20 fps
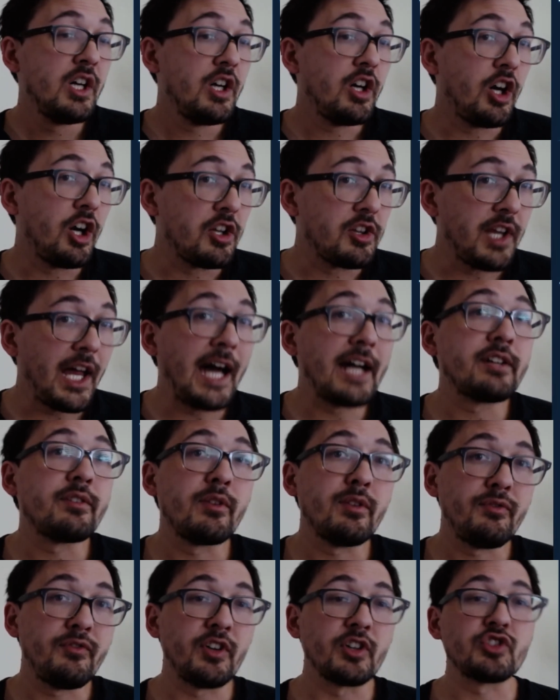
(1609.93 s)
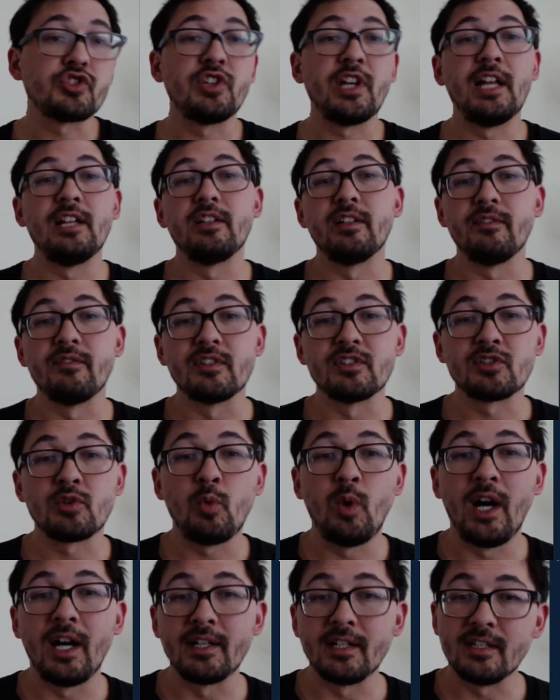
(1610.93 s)
a lot of the functionality of the
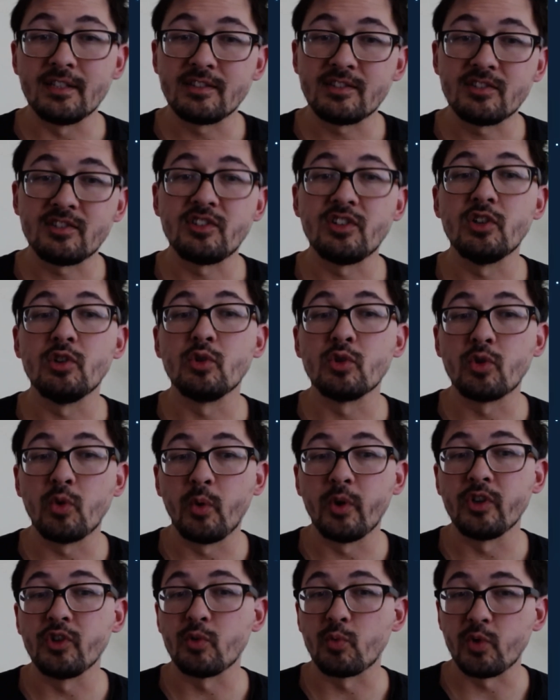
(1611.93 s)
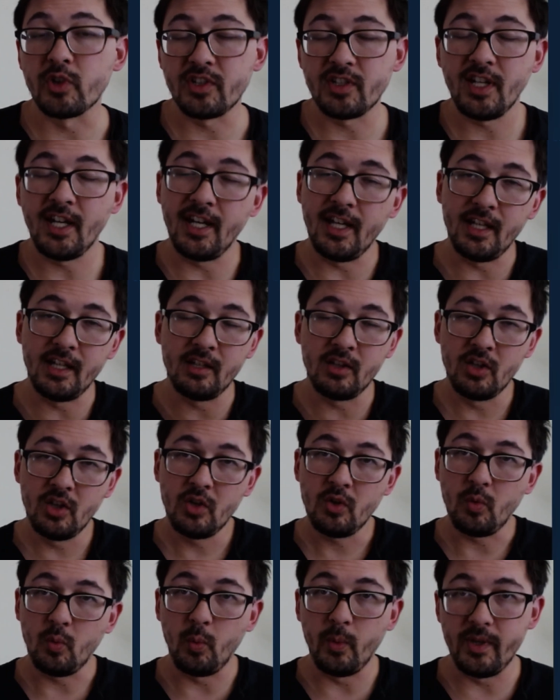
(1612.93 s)
squad is still going to retain
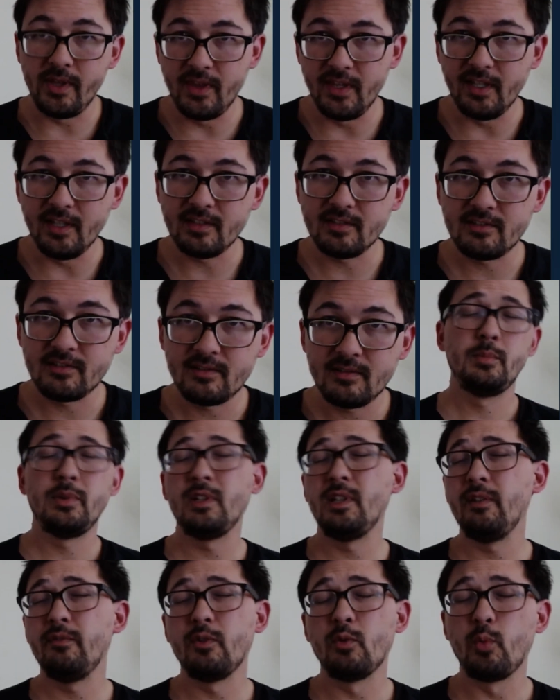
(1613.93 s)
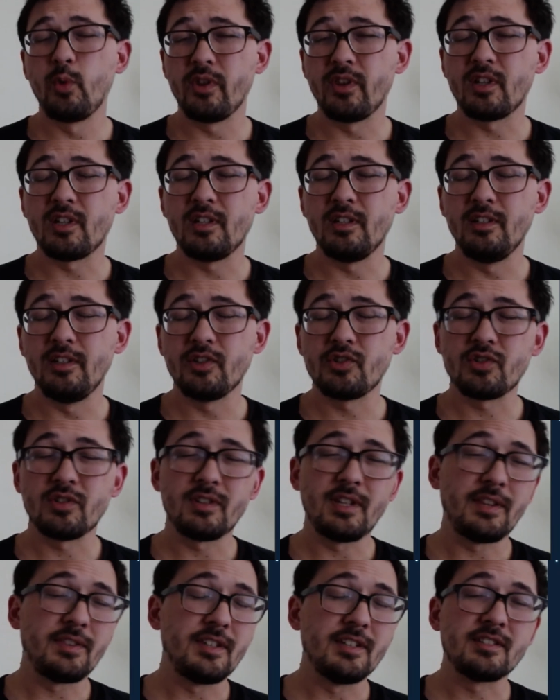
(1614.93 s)
with this. But even with the condition
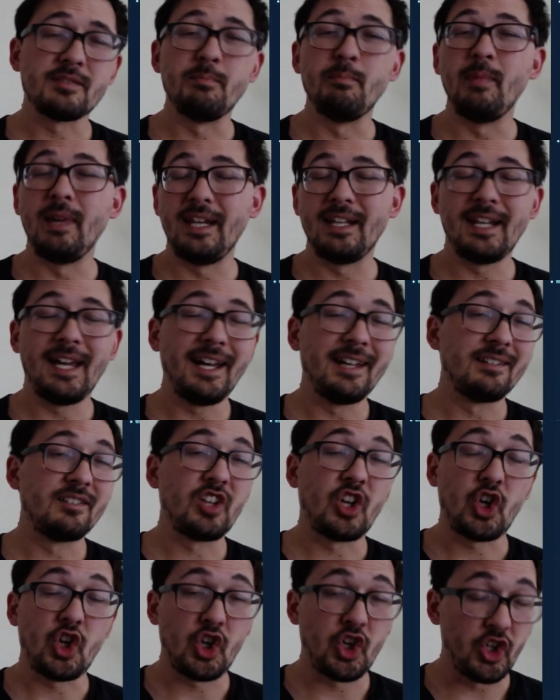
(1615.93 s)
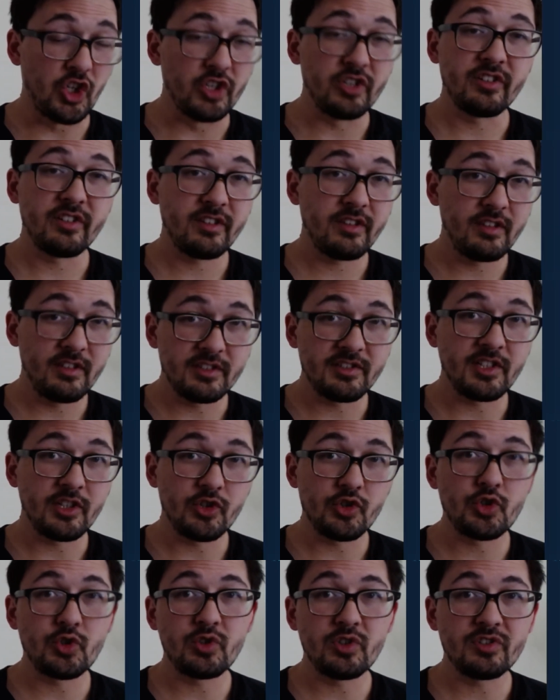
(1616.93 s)
that this may not hurt the Cere
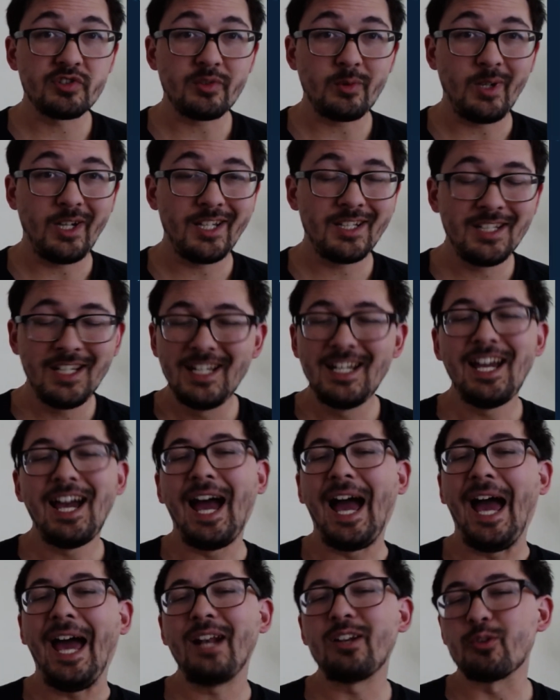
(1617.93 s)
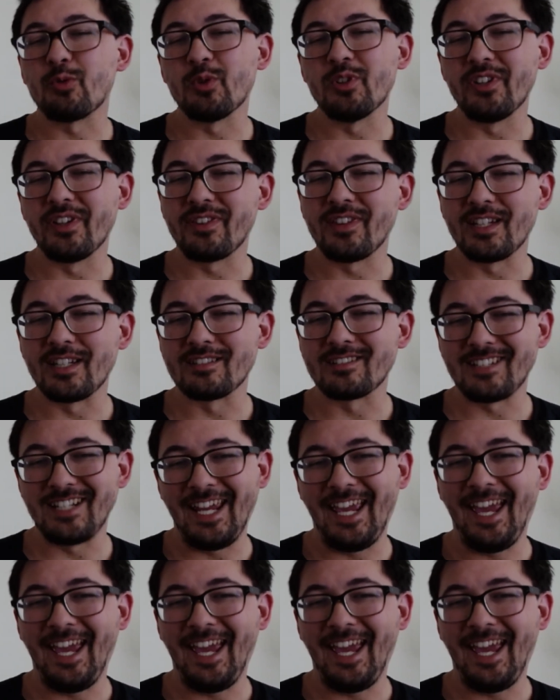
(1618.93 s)
Junda squad, I don't really think it's going to